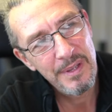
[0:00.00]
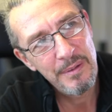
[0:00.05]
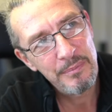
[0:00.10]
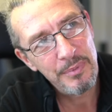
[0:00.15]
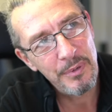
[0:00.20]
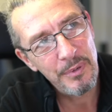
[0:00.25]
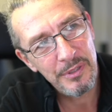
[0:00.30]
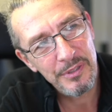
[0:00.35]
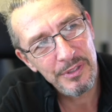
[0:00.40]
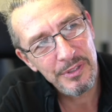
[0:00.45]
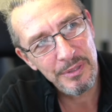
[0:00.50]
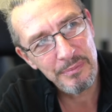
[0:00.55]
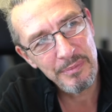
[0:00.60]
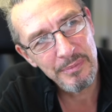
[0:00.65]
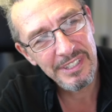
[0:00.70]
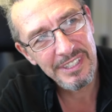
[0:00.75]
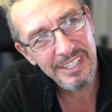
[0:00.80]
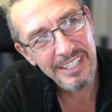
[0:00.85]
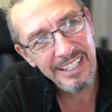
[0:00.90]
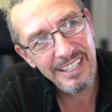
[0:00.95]

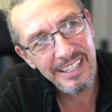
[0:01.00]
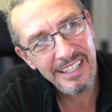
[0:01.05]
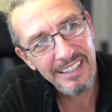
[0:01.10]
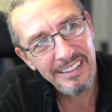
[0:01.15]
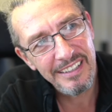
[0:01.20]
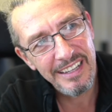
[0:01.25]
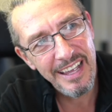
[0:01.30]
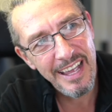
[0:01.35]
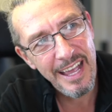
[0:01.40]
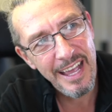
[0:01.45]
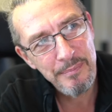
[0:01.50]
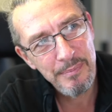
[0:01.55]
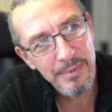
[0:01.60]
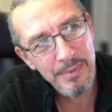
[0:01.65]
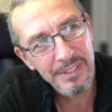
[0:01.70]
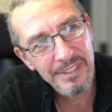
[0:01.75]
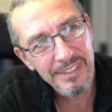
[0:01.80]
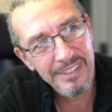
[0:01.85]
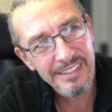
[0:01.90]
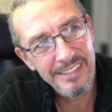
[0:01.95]
proximity
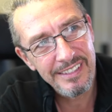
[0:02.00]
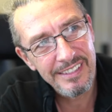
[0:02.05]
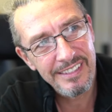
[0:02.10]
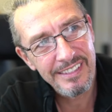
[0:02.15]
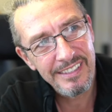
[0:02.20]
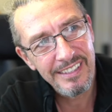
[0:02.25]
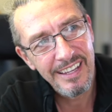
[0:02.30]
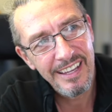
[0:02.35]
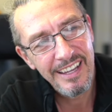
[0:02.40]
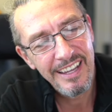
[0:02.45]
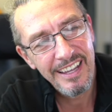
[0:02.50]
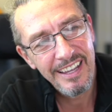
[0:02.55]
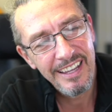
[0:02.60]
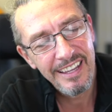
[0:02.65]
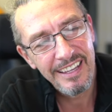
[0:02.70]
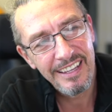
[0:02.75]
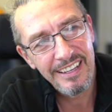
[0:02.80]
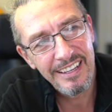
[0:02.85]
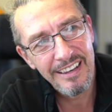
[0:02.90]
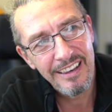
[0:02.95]
happens
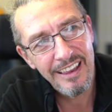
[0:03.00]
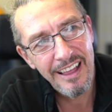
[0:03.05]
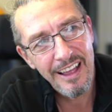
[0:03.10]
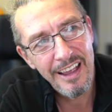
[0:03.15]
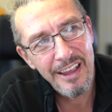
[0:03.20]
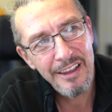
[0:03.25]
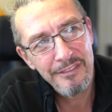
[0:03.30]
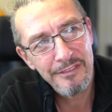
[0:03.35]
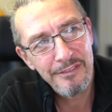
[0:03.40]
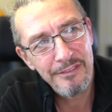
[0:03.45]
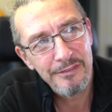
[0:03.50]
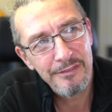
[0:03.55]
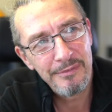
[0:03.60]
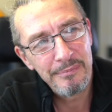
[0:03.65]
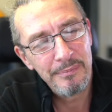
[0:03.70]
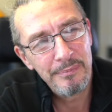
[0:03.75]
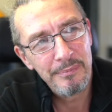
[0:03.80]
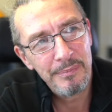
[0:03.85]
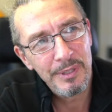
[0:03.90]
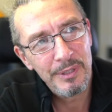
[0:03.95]
in life
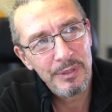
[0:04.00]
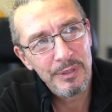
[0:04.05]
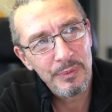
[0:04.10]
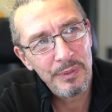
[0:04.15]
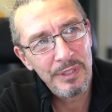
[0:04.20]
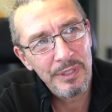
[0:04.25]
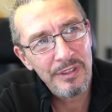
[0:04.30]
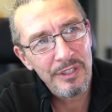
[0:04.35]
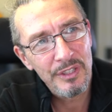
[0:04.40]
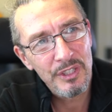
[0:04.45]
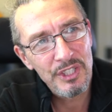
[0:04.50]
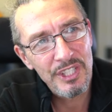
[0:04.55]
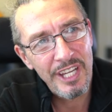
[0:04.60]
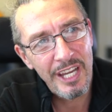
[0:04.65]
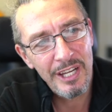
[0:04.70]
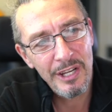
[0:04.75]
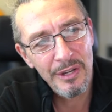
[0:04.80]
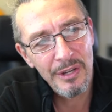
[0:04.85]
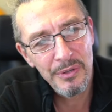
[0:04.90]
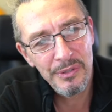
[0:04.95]
between the
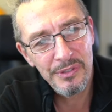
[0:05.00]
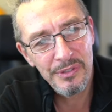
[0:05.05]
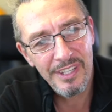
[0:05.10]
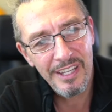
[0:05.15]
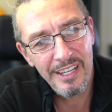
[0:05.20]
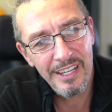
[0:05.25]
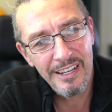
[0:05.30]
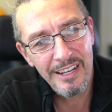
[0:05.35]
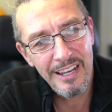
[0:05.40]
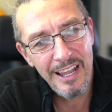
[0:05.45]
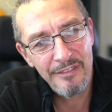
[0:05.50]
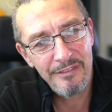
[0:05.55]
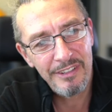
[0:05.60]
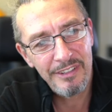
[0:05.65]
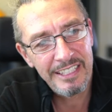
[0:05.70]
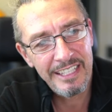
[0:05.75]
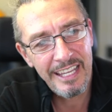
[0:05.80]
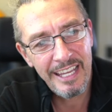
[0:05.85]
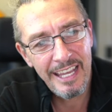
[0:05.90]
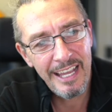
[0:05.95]
shadows and love
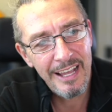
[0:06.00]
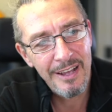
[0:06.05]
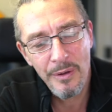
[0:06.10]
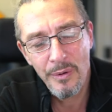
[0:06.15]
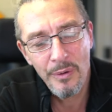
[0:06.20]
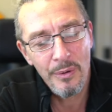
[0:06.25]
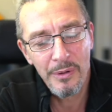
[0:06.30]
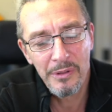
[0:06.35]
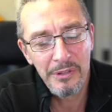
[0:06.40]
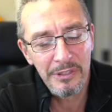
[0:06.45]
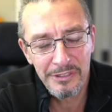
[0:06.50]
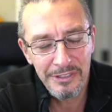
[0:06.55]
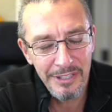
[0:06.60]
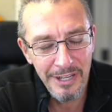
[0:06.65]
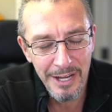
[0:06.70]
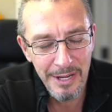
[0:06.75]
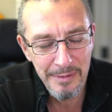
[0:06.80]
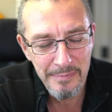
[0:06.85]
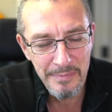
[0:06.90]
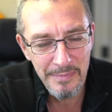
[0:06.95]
and care all the
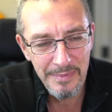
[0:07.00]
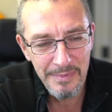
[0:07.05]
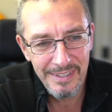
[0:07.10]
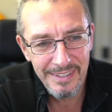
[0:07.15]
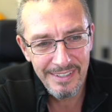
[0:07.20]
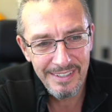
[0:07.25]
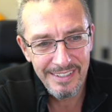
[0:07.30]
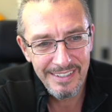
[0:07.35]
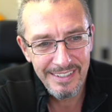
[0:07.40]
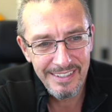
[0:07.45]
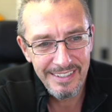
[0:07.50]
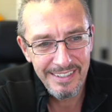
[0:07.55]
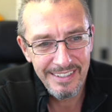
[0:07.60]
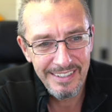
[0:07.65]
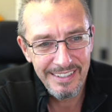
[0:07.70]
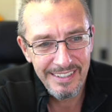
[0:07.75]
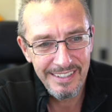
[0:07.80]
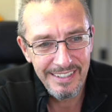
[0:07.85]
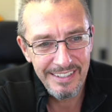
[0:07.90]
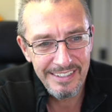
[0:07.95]
time.
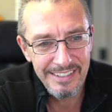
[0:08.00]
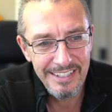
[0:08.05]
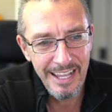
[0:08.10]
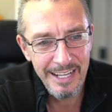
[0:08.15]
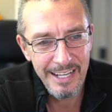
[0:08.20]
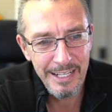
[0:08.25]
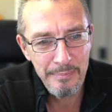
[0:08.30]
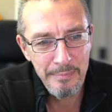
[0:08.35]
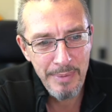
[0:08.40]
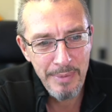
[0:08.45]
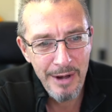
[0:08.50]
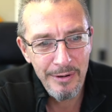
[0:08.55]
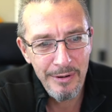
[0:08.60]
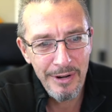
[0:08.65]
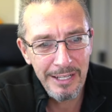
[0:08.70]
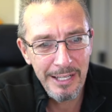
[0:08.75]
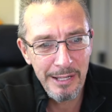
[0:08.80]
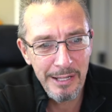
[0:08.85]
It's like a parallel